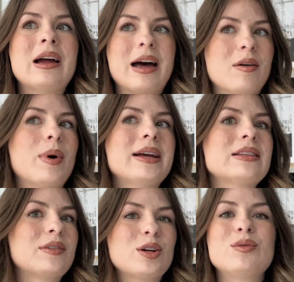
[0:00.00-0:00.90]
Otherwise,
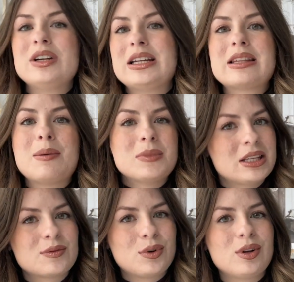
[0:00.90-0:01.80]
if I don't read them
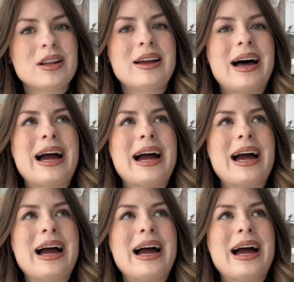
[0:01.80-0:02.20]
this fall,